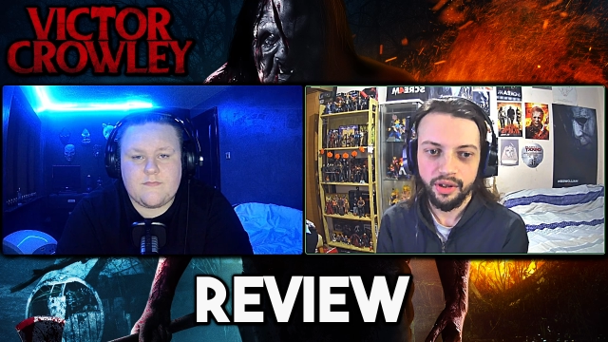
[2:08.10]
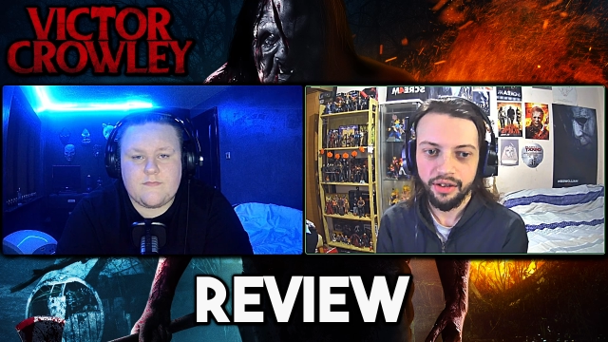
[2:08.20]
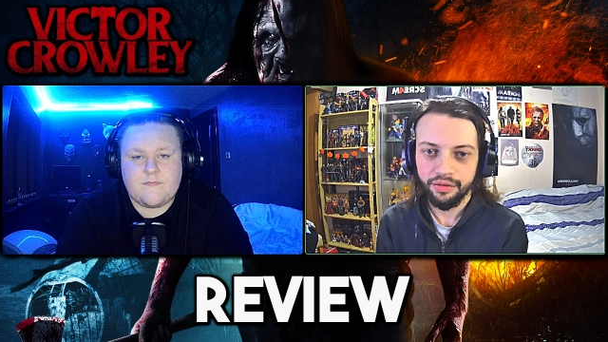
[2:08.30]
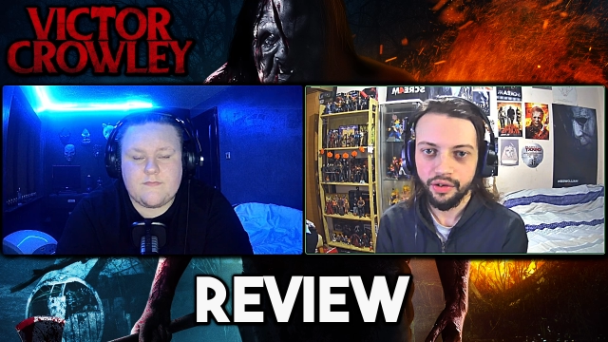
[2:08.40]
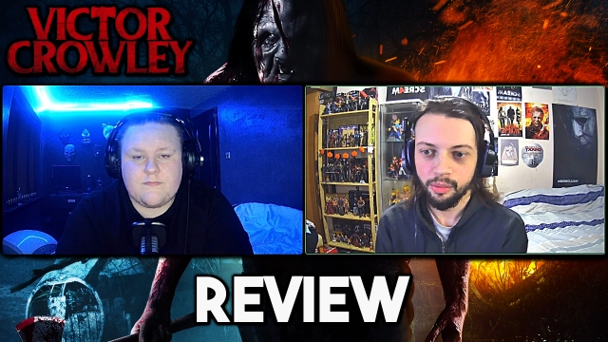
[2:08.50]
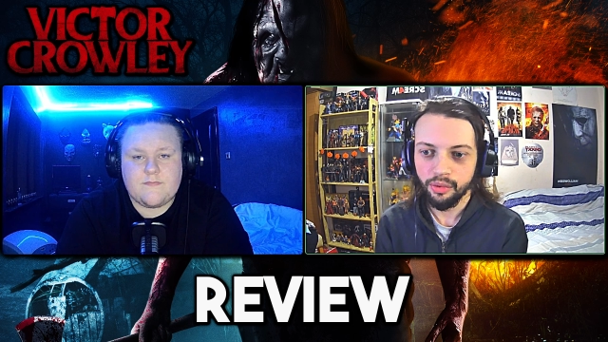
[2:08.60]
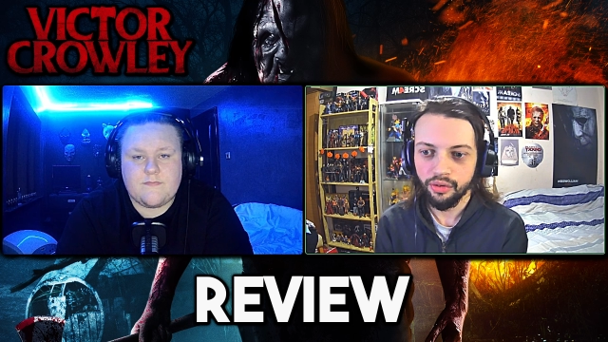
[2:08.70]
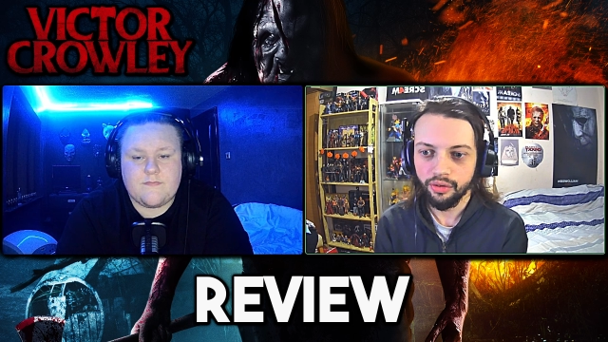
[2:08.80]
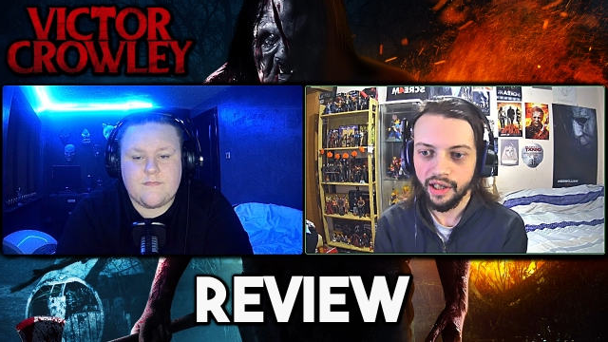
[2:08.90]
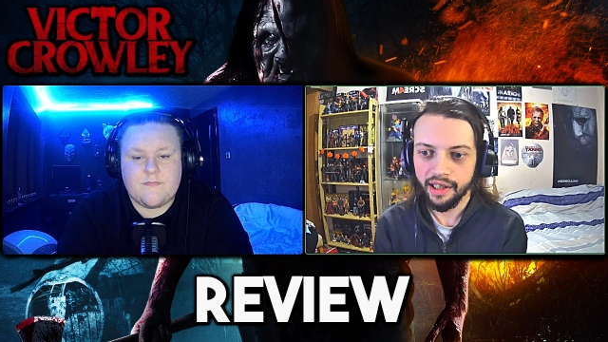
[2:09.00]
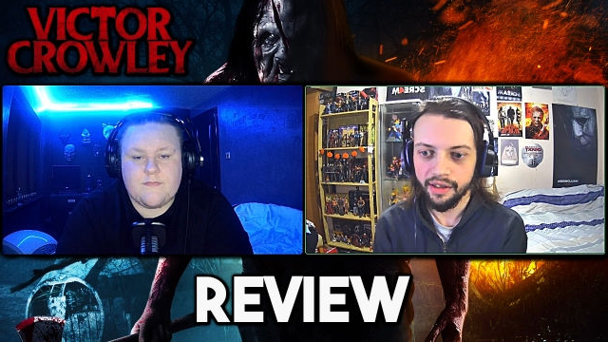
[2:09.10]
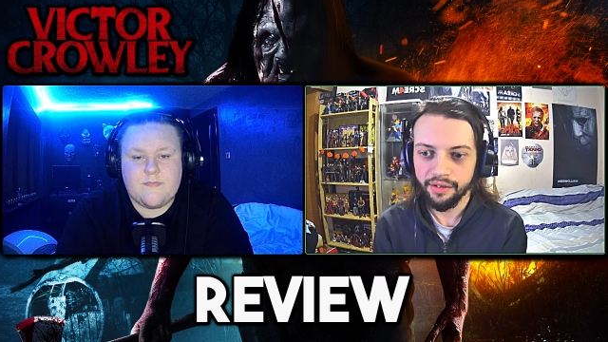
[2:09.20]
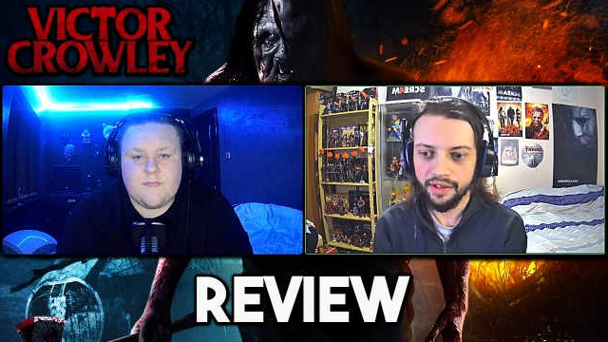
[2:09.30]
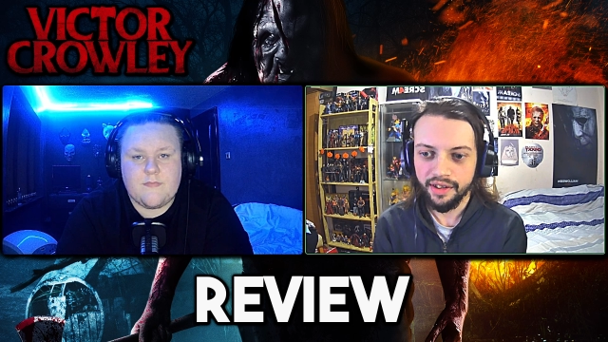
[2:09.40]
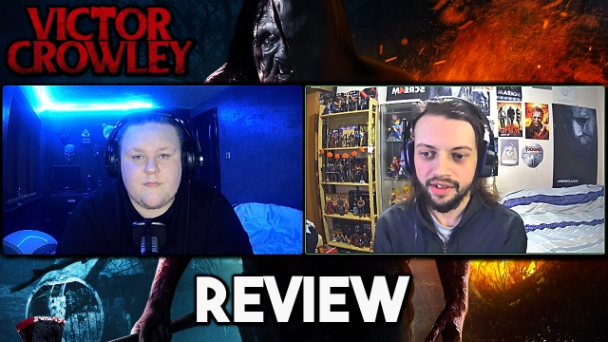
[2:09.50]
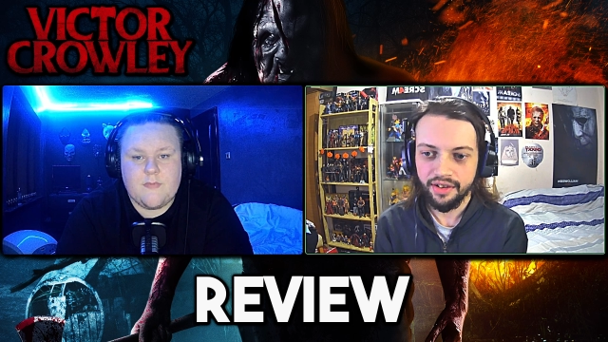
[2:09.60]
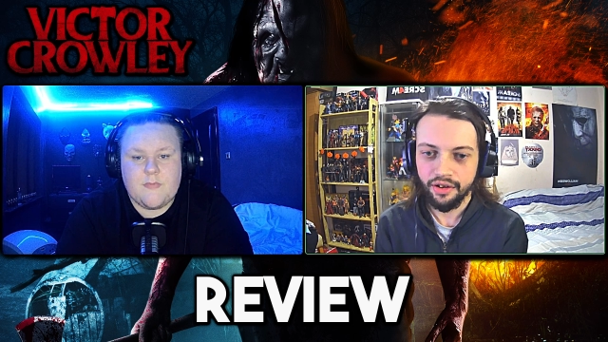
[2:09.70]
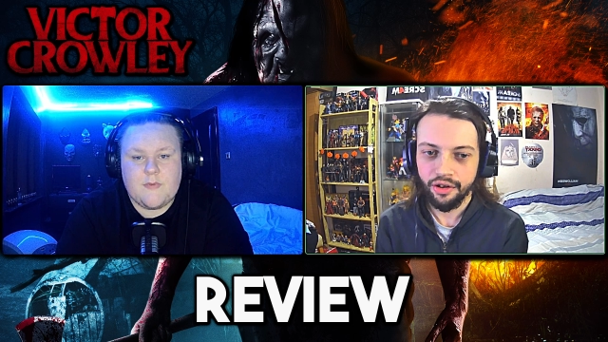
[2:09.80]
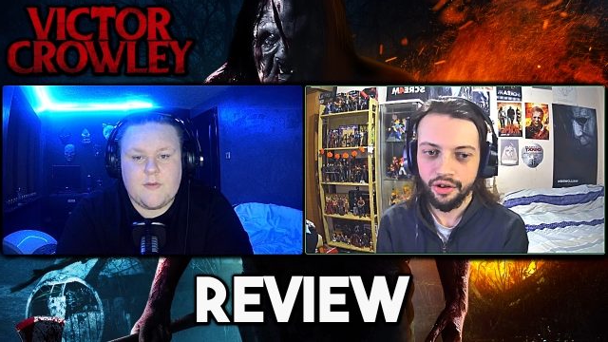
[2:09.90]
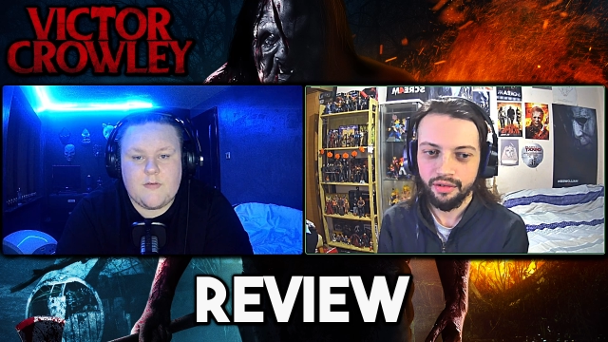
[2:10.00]
Speaker 1: the last film who survived, is
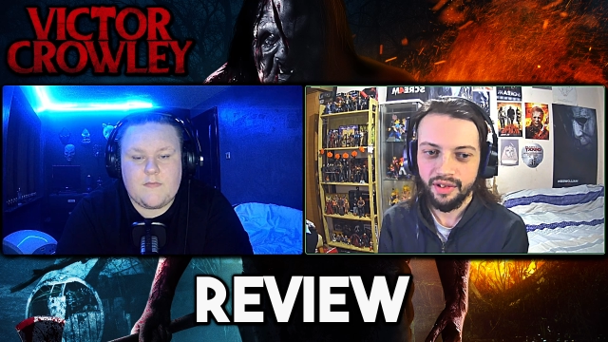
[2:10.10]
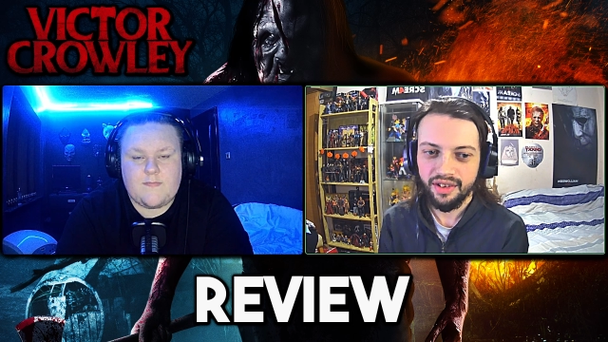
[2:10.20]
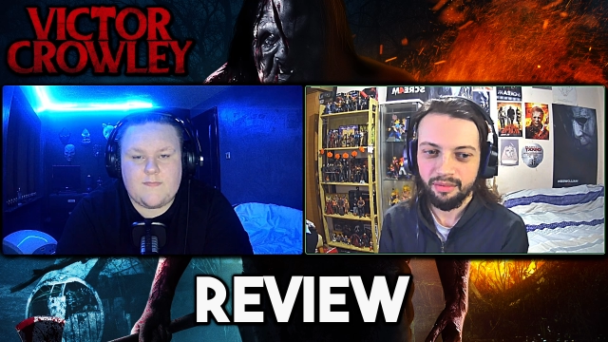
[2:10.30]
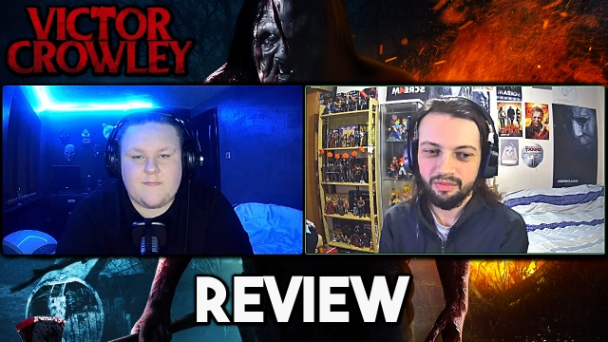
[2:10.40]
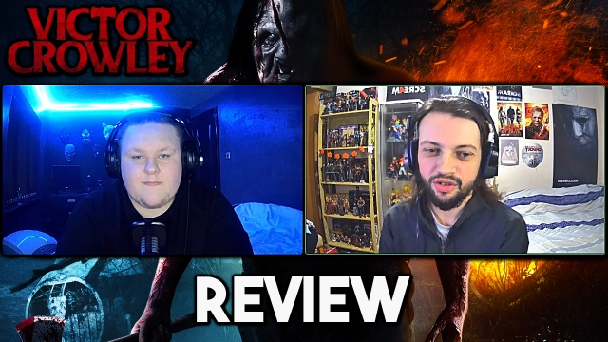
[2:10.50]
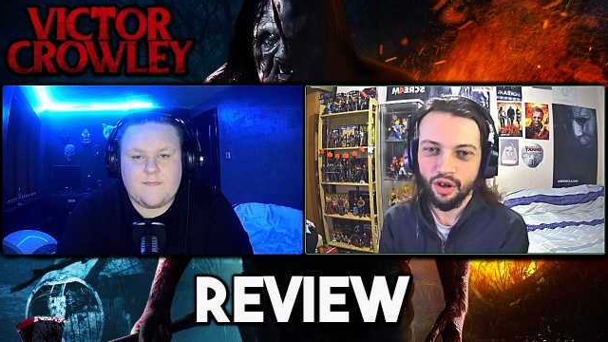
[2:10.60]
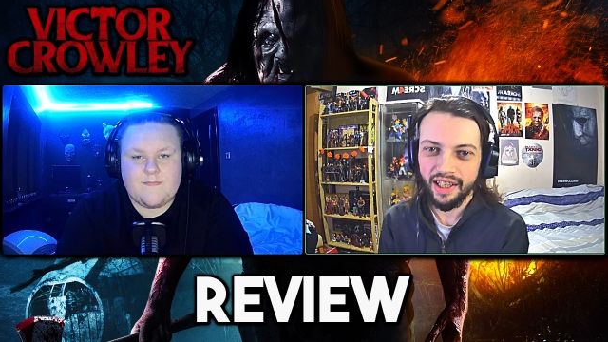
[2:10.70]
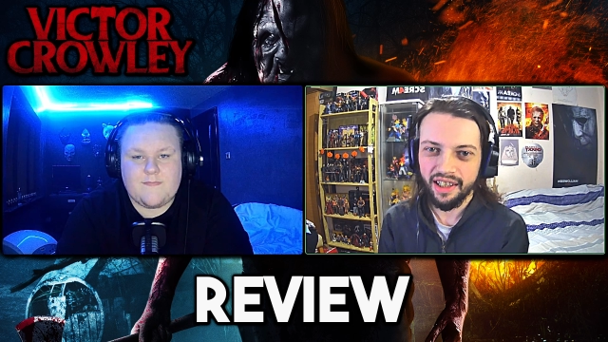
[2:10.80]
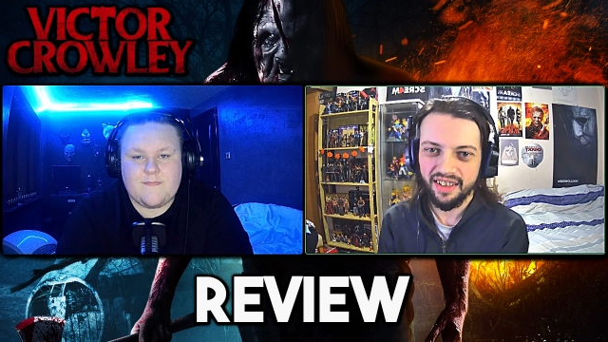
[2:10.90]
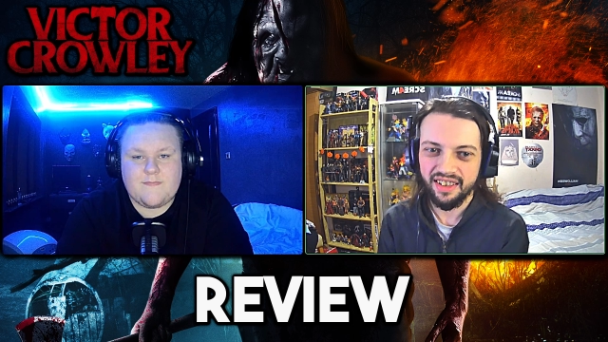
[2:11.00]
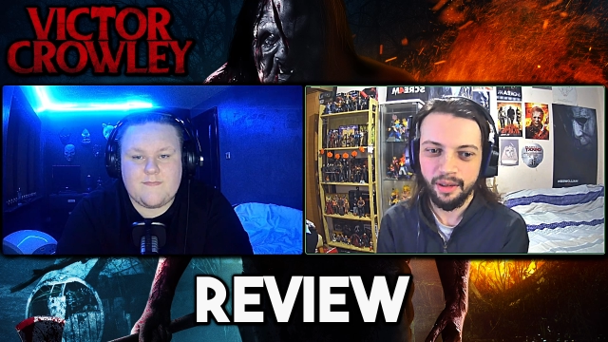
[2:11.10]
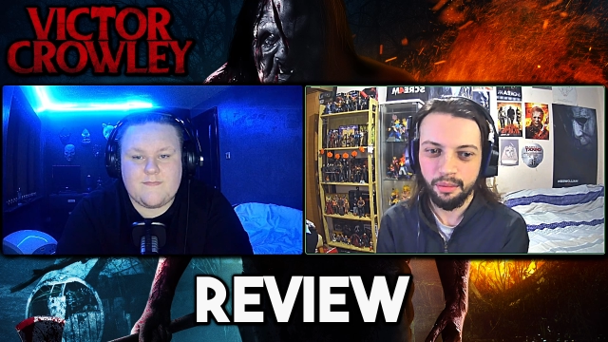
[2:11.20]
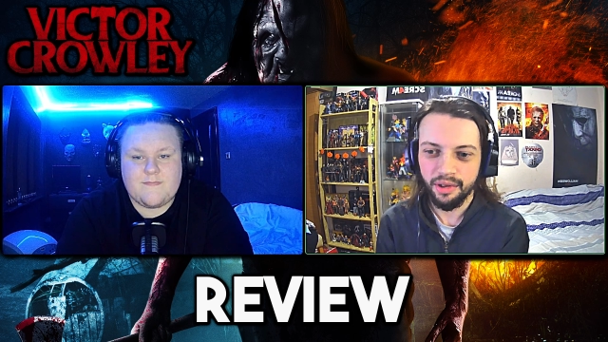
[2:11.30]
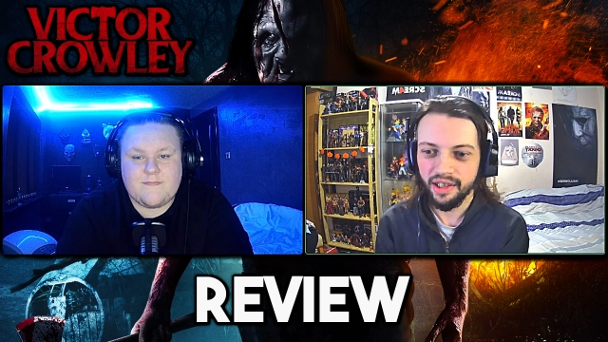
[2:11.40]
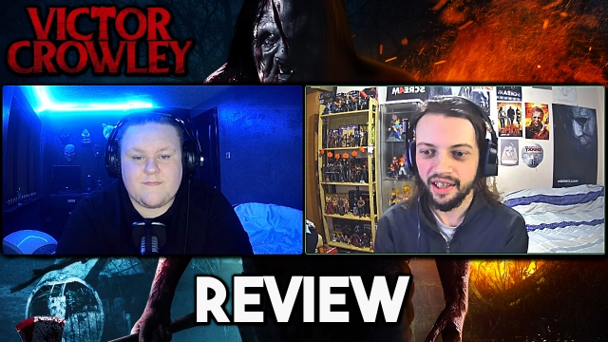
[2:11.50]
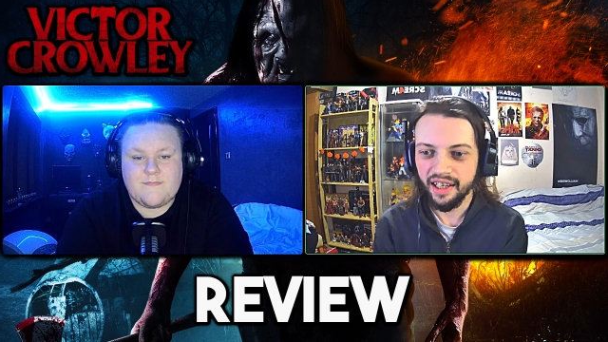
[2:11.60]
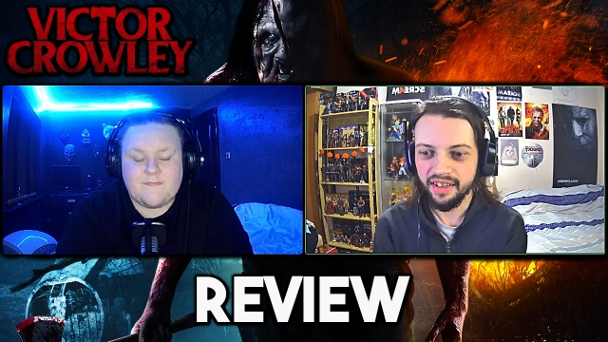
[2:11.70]
uh, he's sort of like a celebrity, I